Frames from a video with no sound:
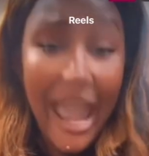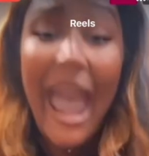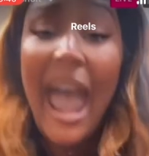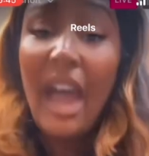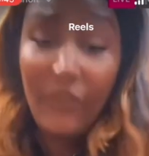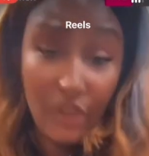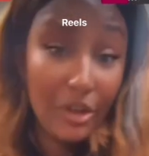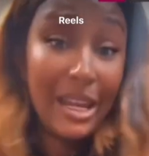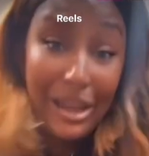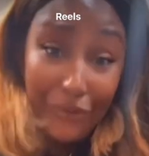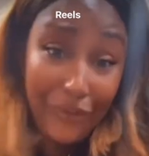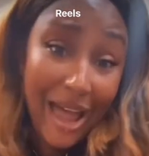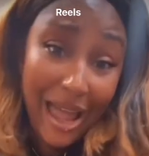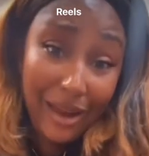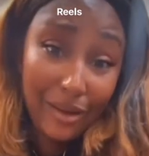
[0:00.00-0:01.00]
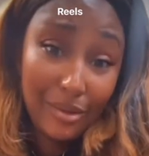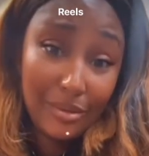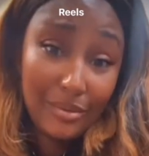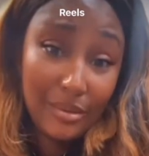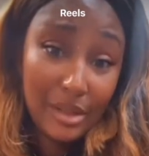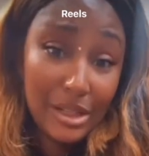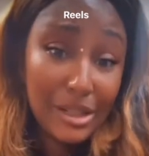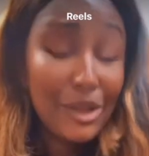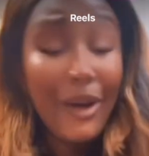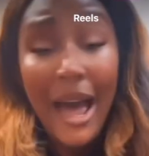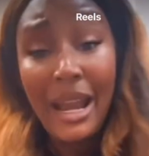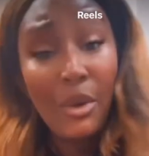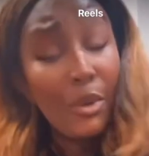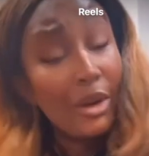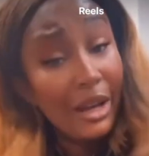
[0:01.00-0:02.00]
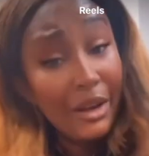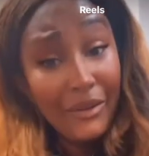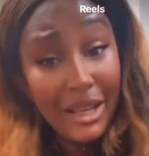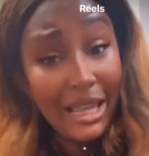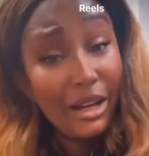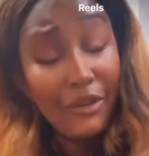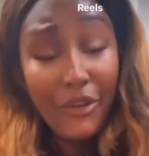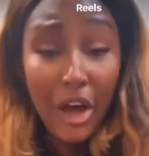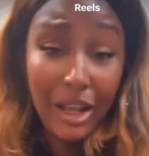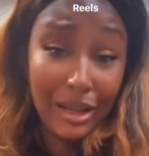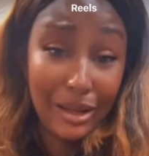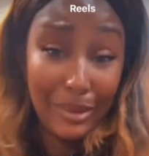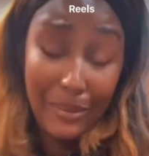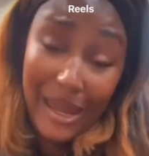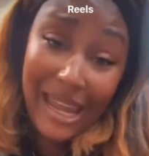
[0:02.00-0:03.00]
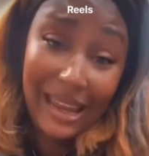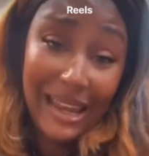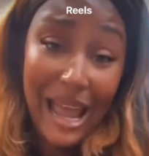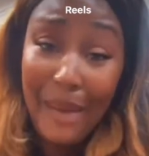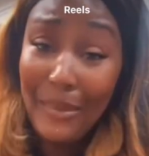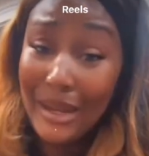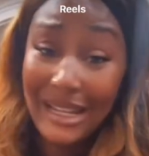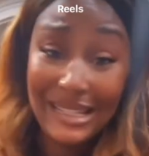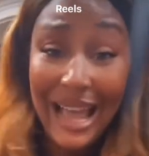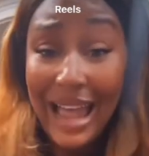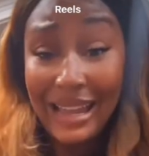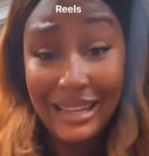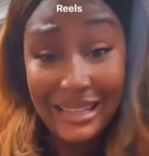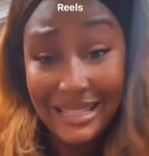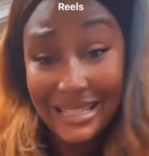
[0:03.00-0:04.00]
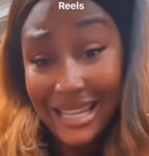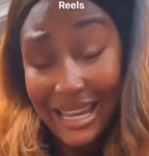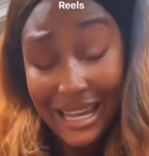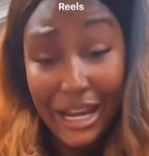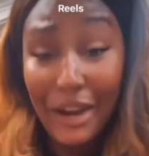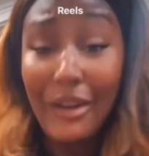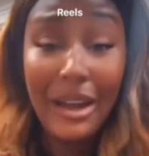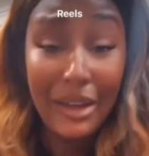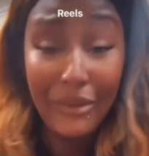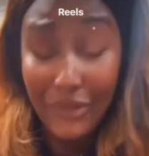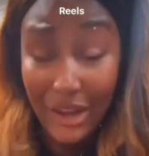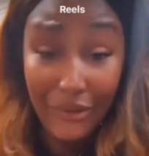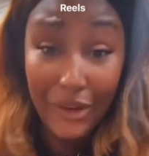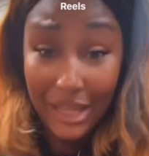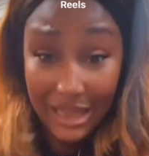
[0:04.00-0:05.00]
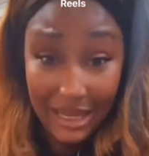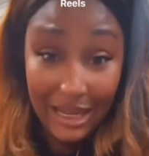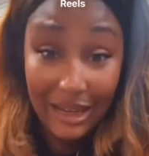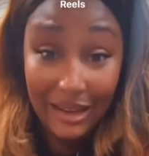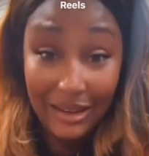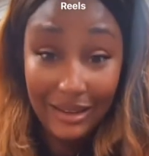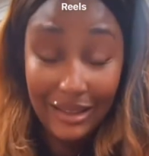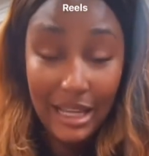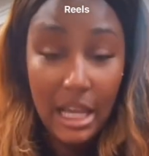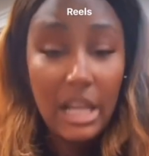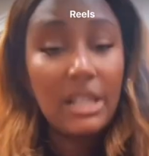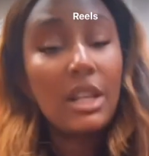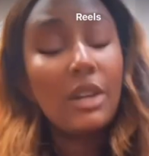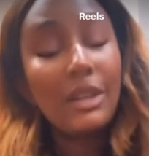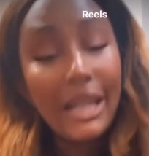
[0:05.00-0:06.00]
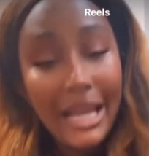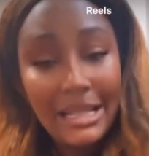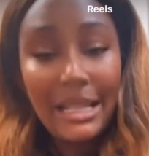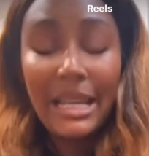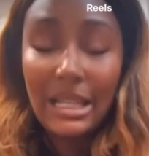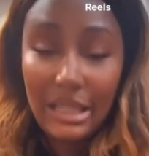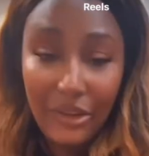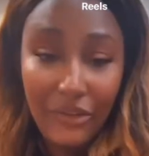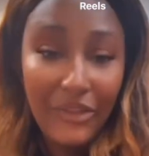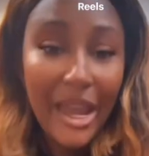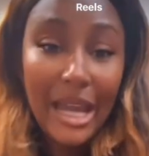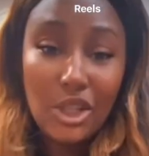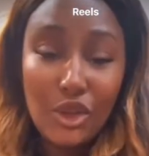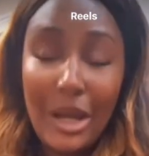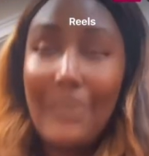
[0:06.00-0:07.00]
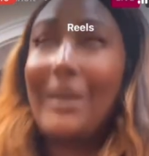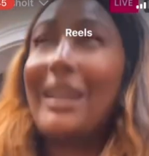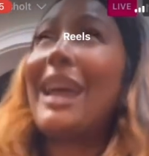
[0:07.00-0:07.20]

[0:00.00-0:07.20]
after he filed. So I didn't want everything to fall on me, not because I couldn't take care of everything. So let's get the facts straight.